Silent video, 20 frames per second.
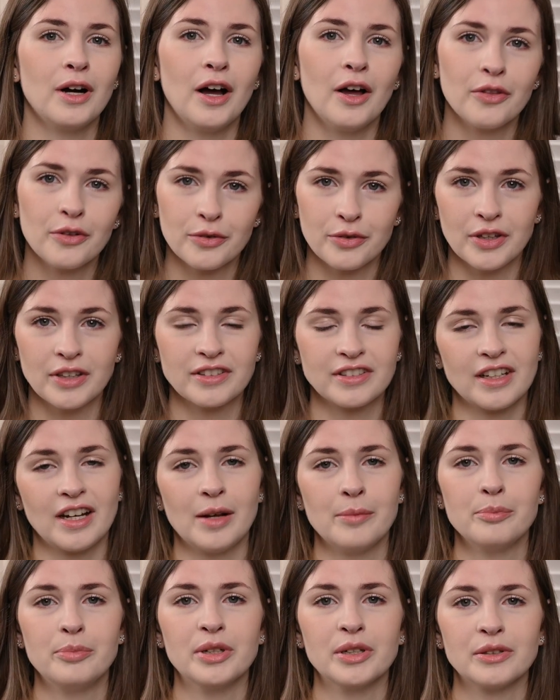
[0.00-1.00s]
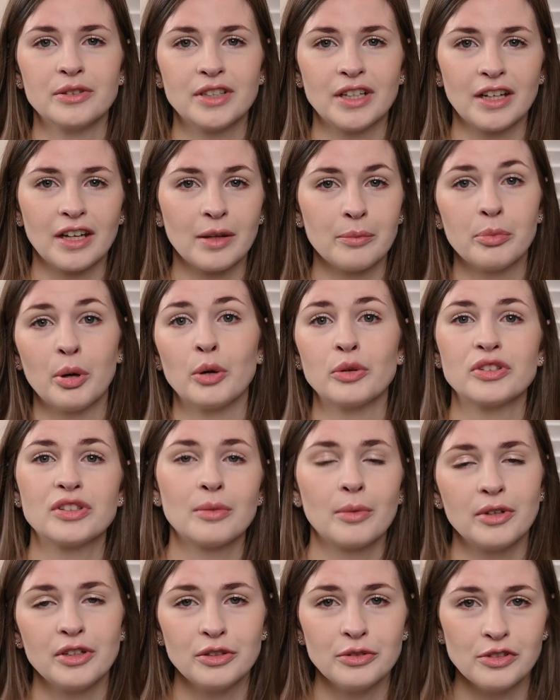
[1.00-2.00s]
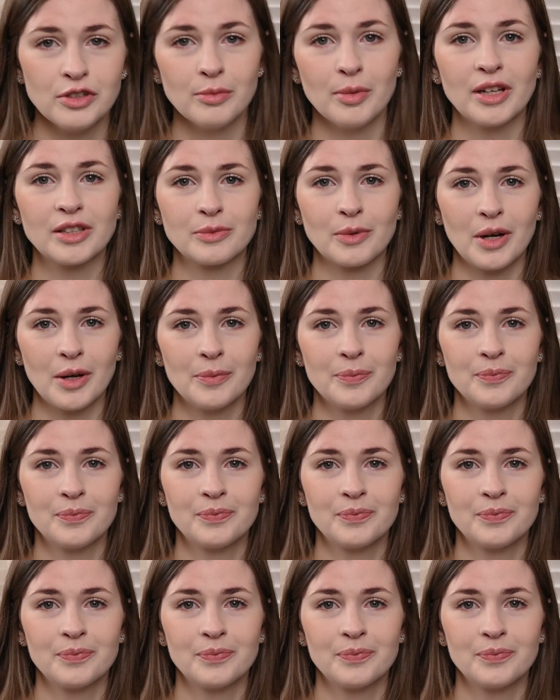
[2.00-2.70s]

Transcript: other things that I'm building and post them on YouTube as well.